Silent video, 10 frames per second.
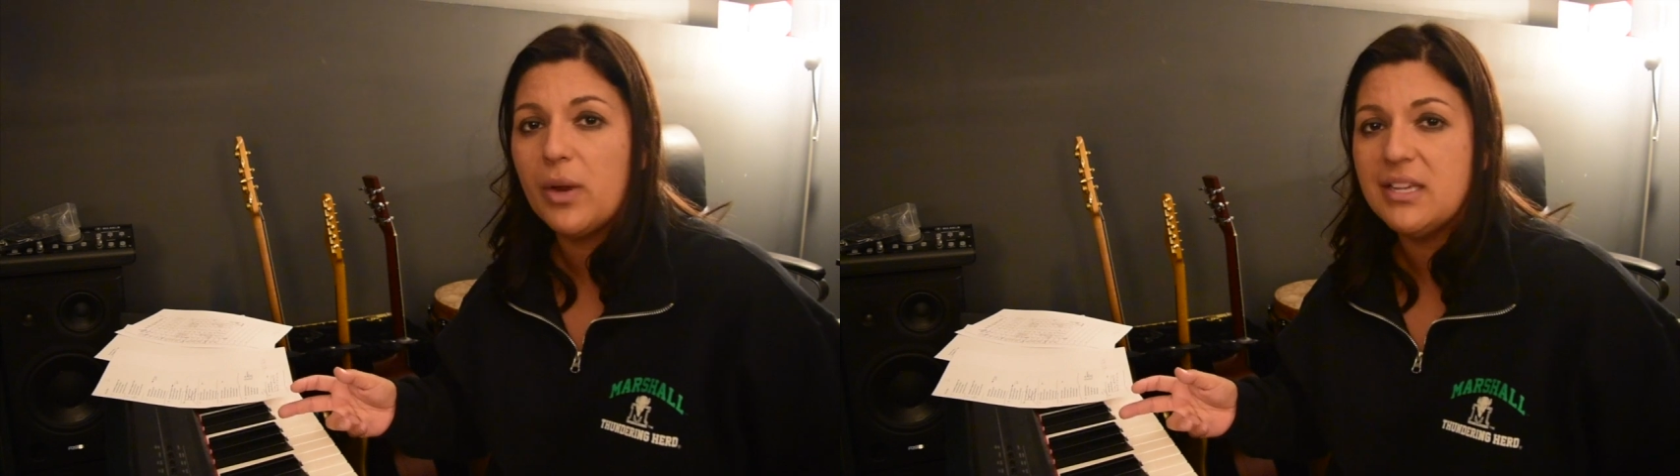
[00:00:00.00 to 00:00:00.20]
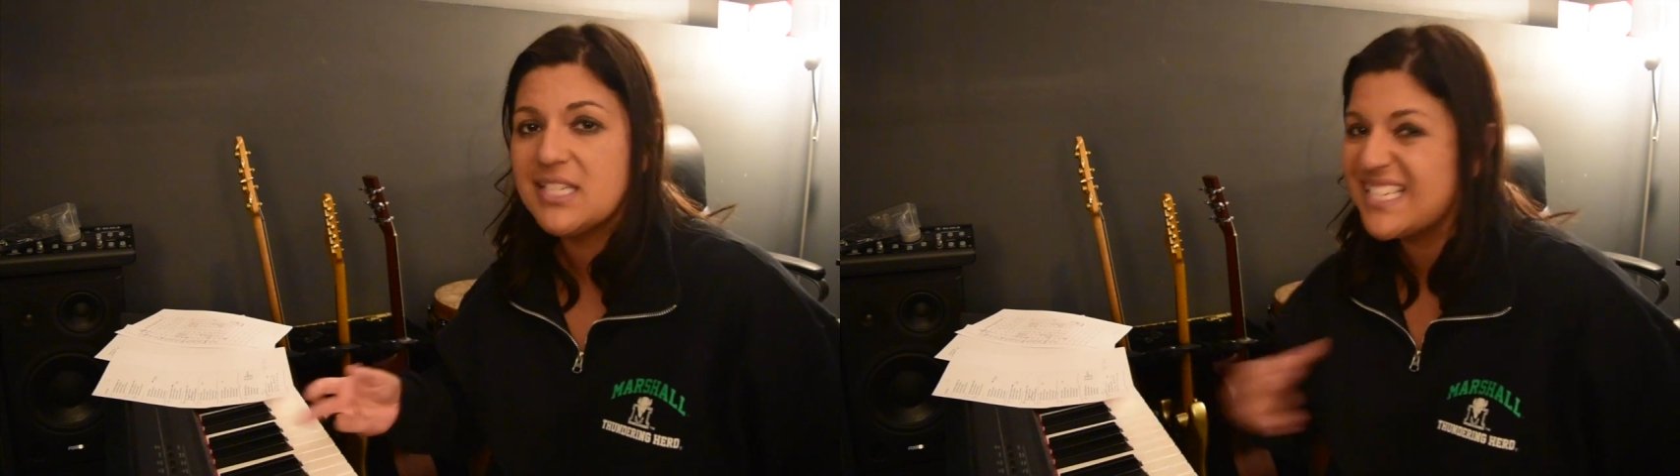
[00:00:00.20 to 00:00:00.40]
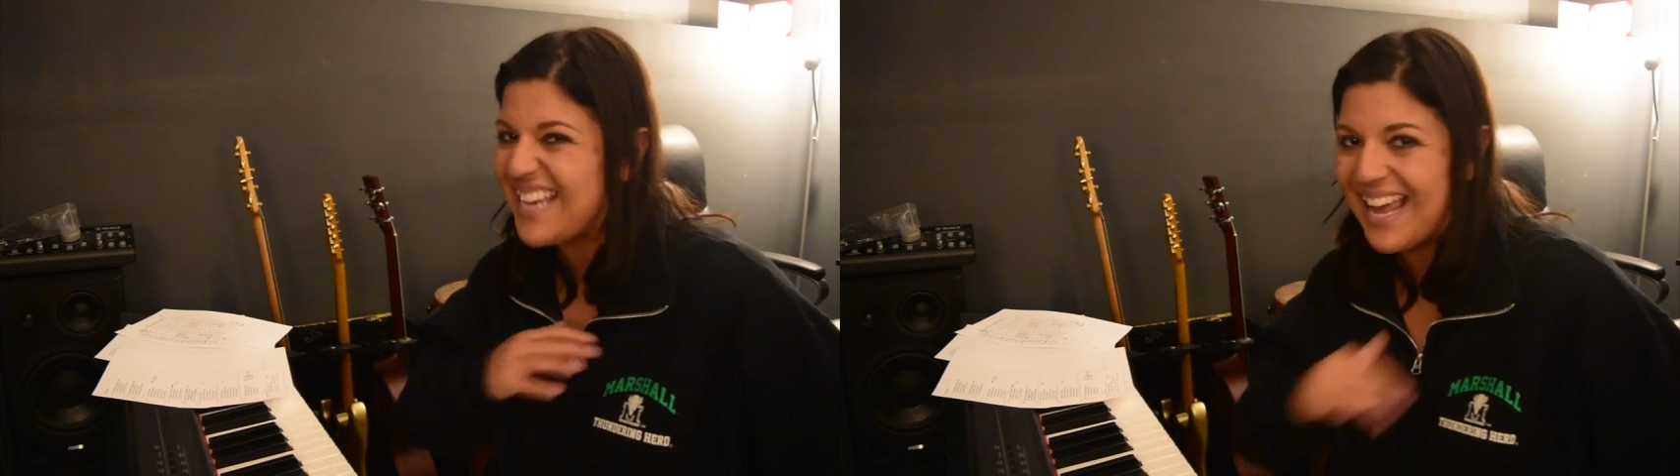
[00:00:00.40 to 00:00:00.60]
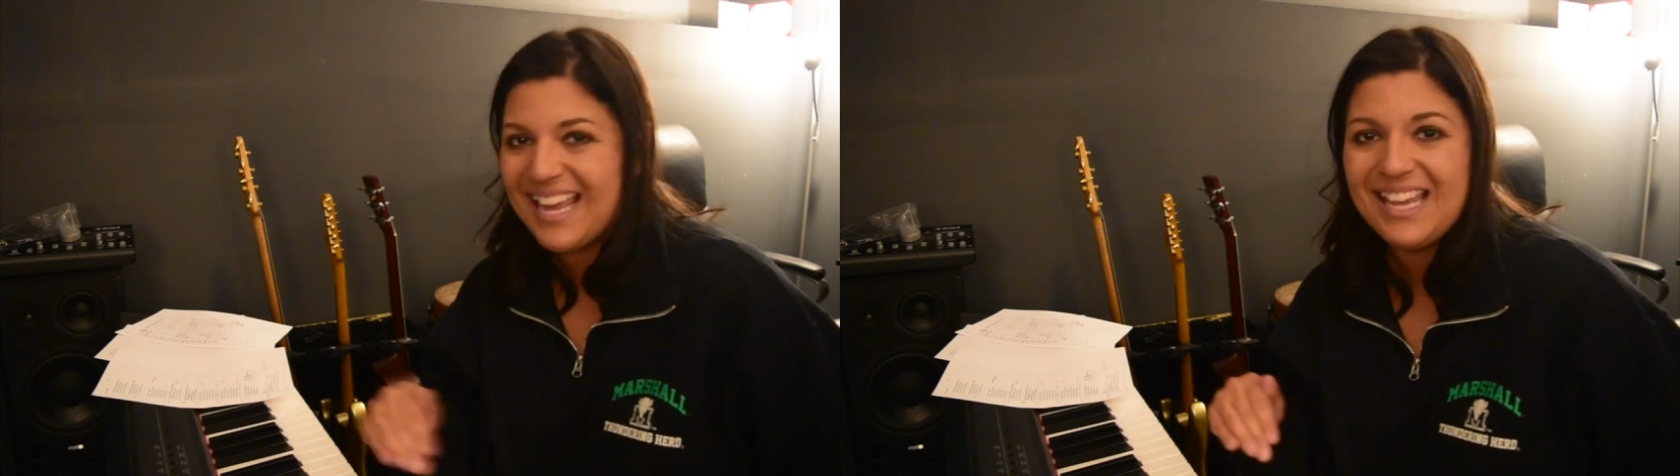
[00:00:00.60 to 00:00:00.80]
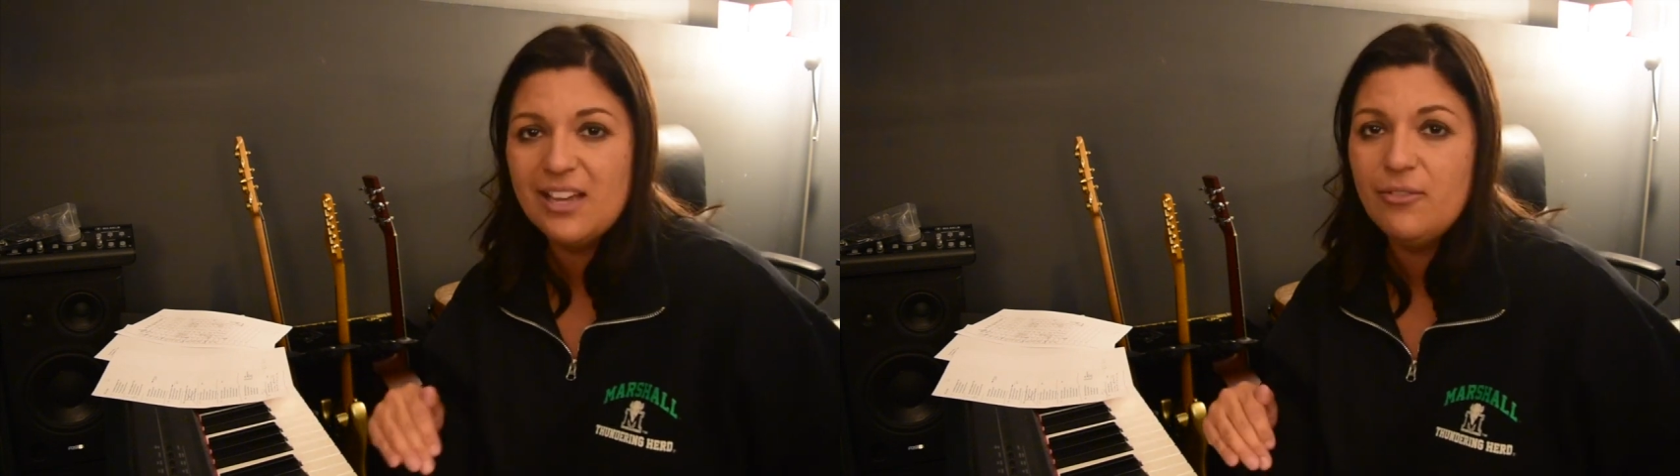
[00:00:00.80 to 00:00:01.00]
we
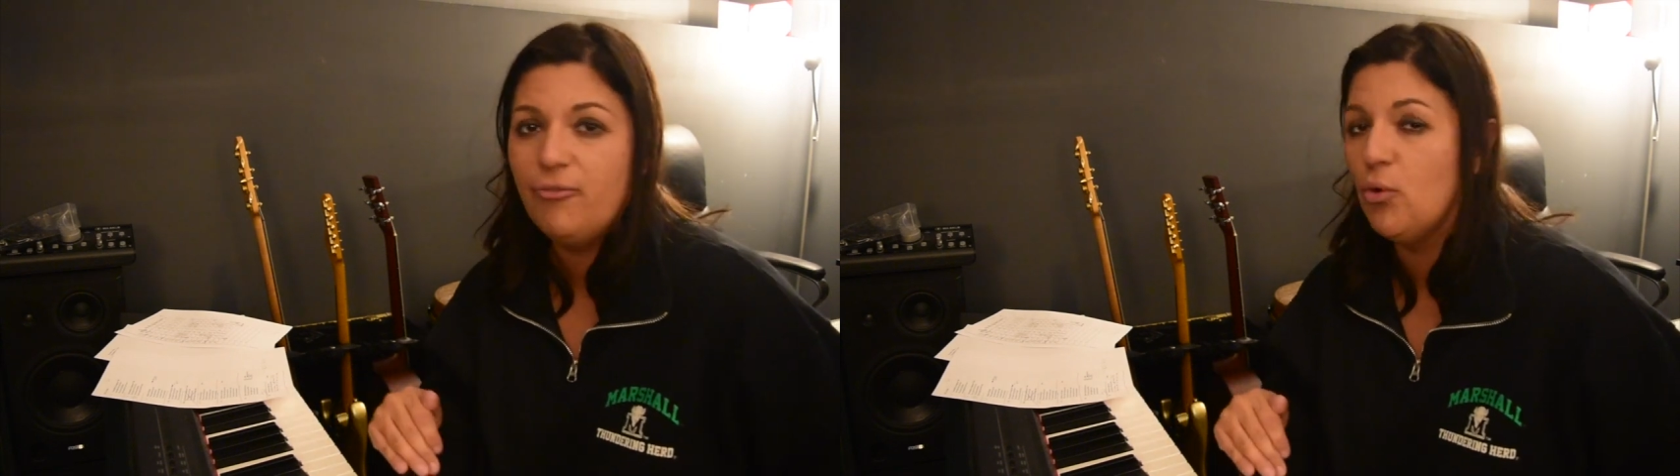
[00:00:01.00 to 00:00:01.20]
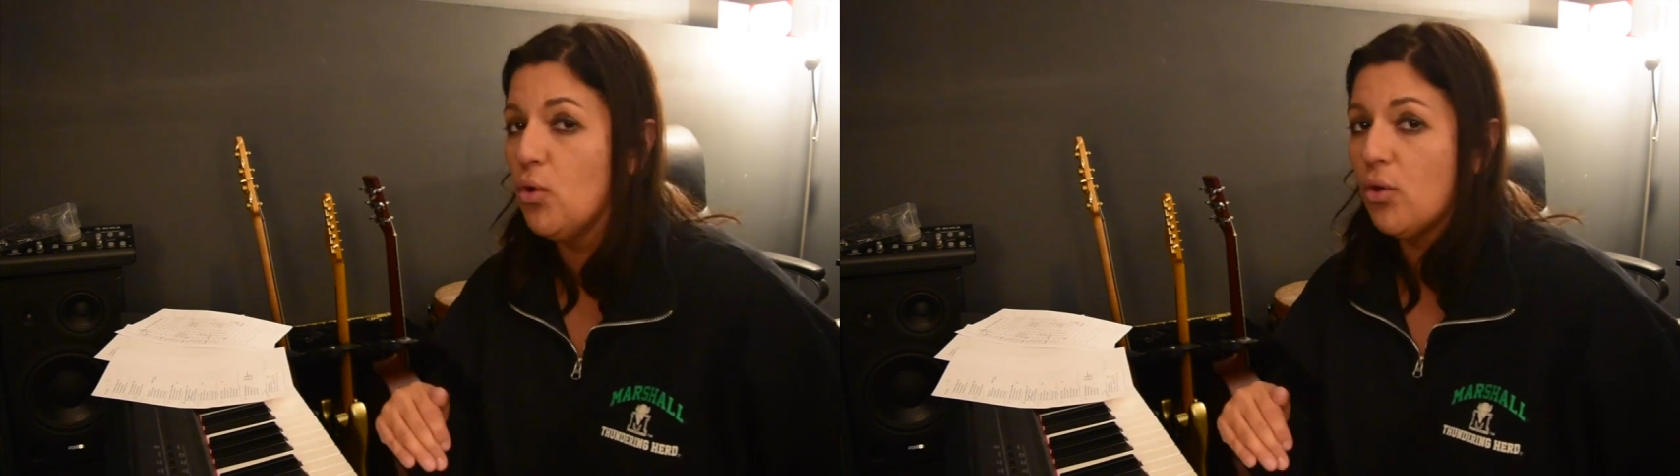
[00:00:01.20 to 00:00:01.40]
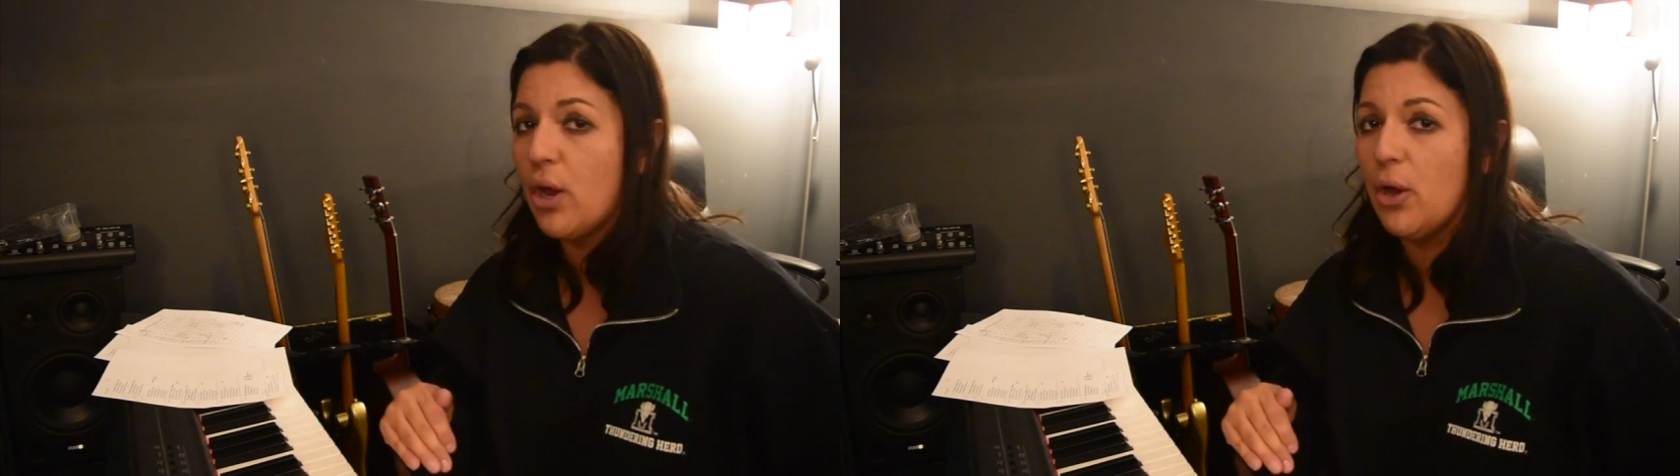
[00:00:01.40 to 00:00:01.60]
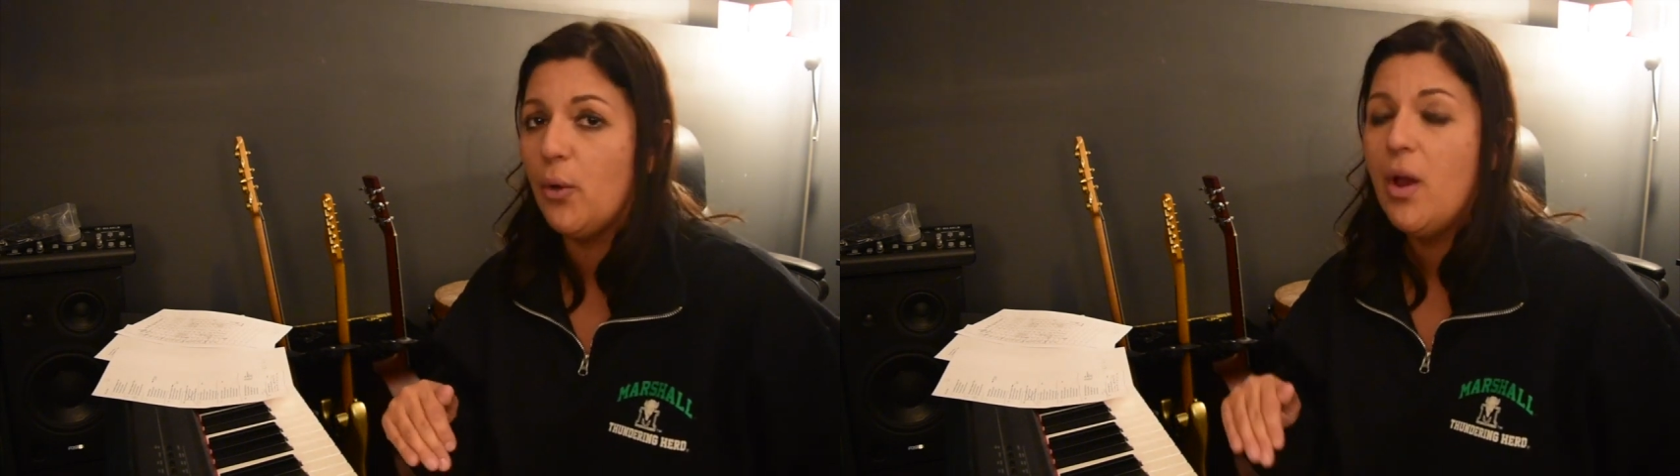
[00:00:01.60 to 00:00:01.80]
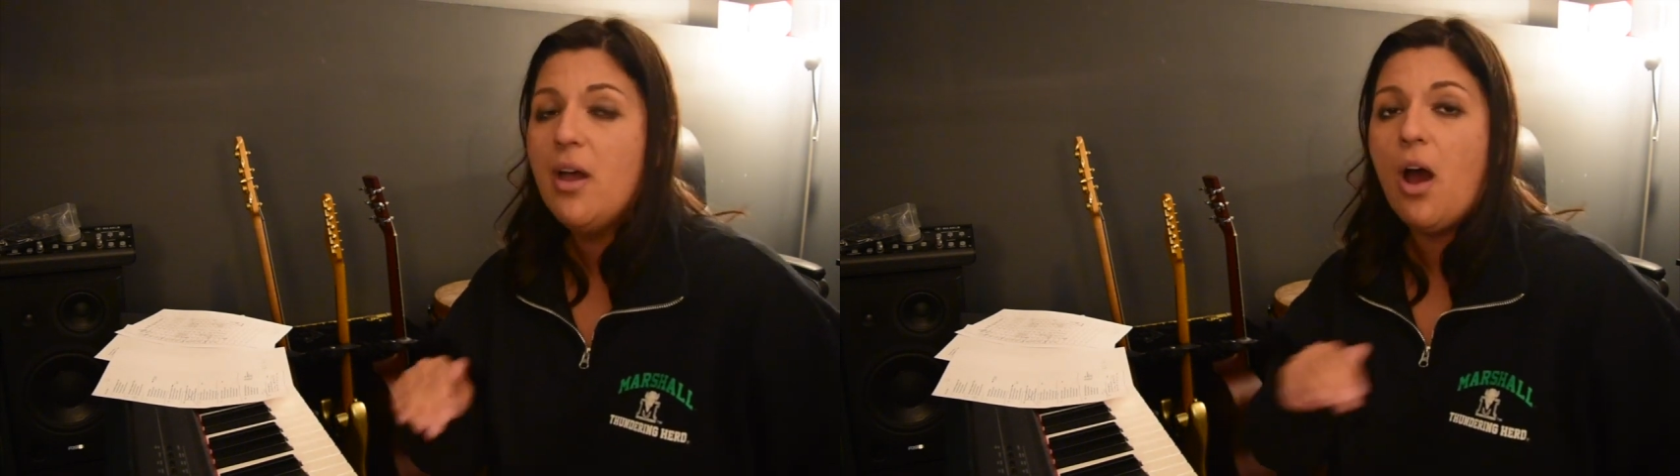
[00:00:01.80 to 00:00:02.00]
stay in full go